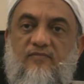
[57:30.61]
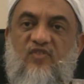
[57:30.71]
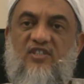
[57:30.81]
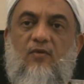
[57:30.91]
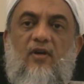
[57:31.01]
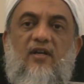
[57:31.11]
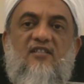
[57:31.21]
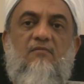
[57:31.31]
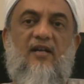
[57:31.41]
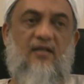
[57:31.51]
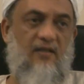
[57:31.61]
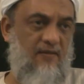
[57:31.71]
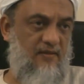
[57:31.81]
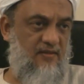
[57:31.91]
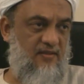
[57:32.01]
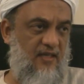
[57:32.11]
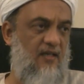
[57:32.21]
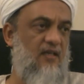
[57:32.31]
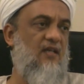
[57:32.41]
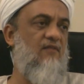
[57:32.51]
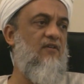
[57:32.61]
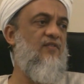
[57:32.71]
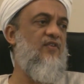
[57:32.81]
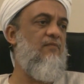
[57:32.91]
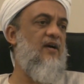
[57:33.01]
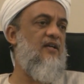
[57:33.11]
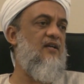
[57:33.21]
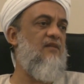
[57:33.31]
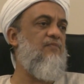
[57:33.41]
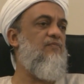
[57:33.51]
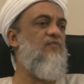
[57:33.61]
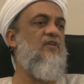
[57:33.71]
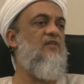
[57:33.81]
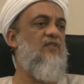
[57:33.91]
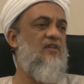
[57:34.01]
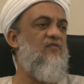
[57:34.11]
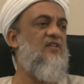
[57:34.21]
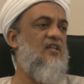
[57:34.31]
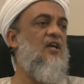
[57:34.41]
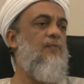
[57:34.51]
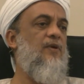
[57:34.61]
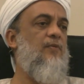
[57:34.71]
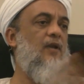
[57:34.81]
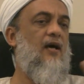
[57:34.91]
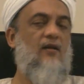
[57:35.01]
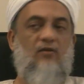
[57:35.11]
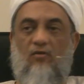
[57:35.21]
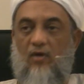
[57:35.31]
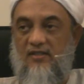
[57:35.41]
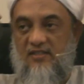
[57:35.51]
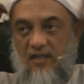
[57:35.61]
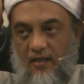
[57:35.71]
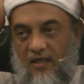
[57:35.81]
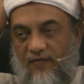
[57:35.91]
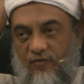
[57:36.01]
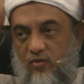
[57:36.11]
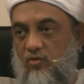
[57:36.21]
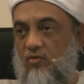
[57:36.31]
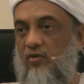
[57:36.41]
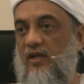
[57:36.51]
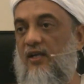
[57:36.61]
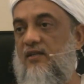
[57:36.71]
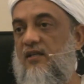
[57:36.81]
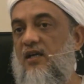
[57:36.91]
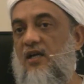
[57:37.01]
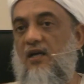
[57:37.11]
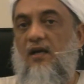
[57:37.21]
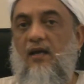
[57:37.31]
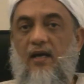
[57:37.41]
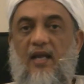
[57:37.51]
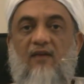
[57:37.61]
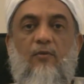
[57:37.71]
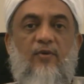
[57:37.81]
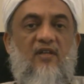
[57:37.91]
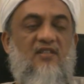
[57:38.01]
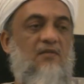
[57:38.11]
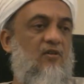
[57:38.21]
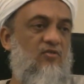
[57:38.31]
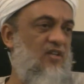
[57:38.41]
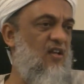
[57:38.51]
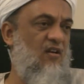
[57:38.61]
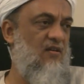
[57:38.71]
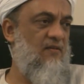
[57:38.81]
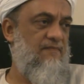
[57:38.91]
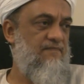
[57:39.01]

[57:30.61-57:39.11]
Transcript: First of all, it doesn't matter. Secondly, even if it mattered, we, we, we think people are you know, concerned enough to really think and have opinions about you. They're not.